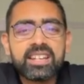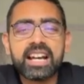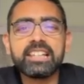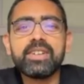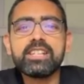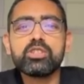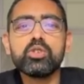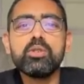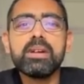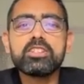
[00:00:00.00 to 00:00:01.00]
Otherwise,
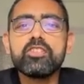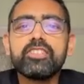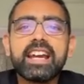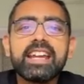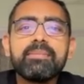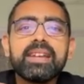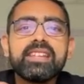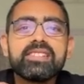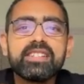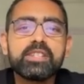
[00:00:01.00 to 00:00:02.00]
so much of time
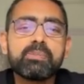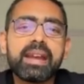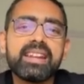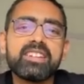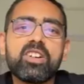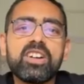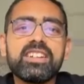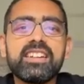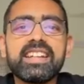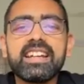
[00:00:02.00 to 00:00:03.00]
is spent on
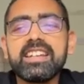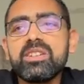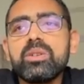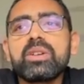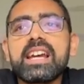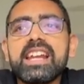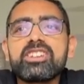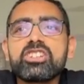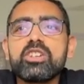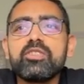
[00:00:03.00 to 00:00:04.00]

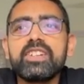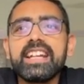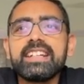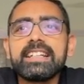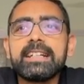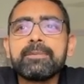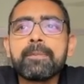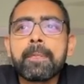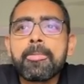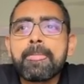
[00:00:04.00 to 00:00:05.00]
collection of data,
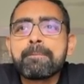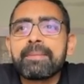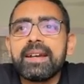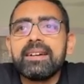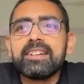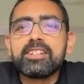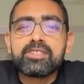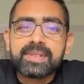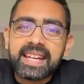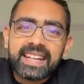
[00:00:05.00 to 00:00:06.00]

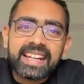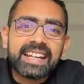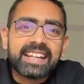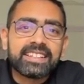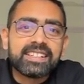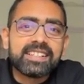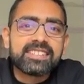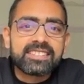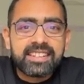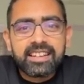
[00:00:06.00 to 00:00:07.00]
sending letters,